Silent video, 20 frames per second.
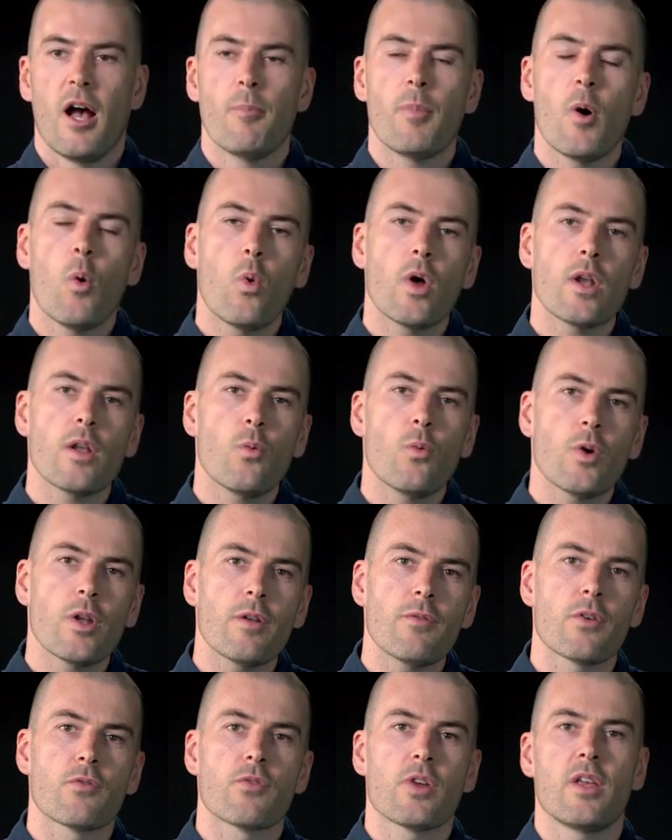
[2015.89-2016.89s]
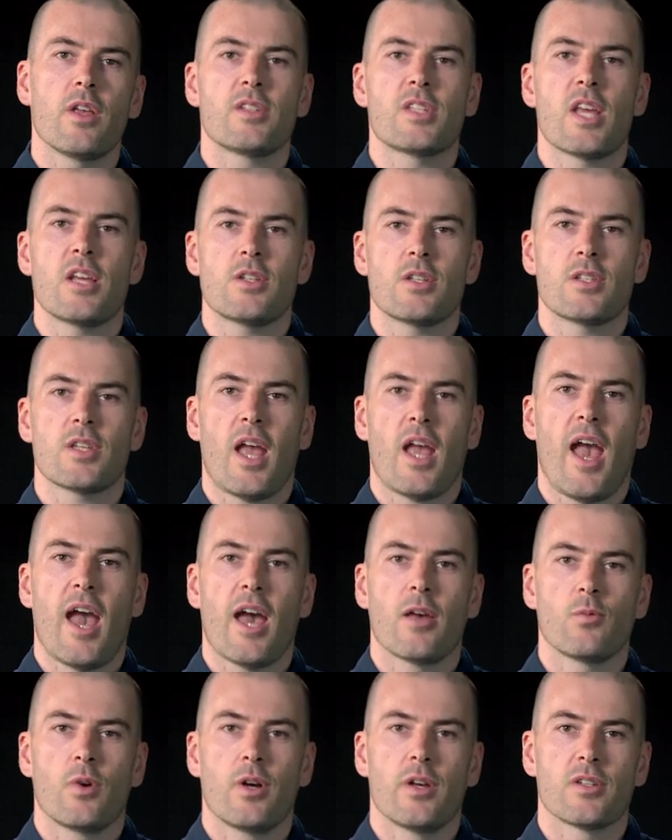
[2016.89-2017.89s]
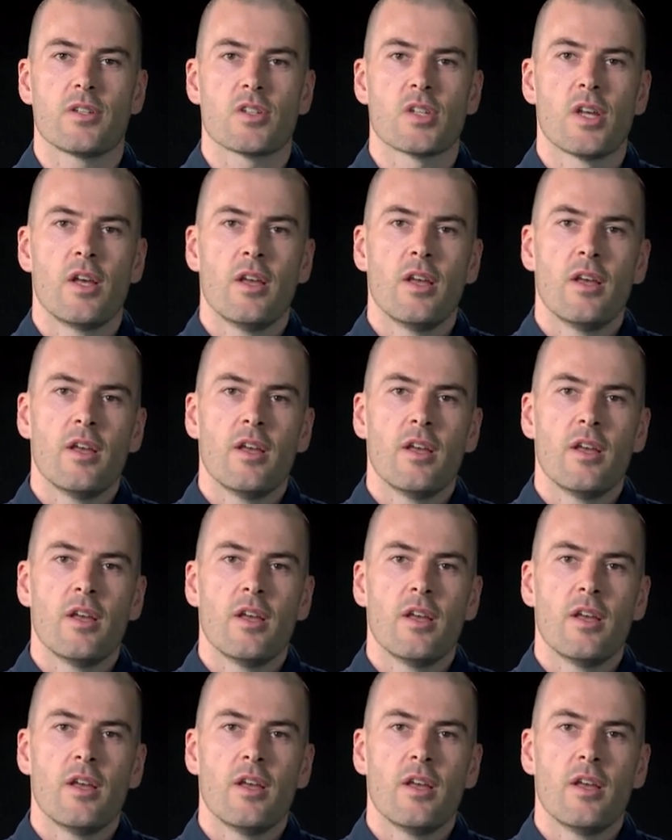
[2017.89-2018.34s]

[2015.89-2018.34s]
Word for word: But one of the realizations I had was,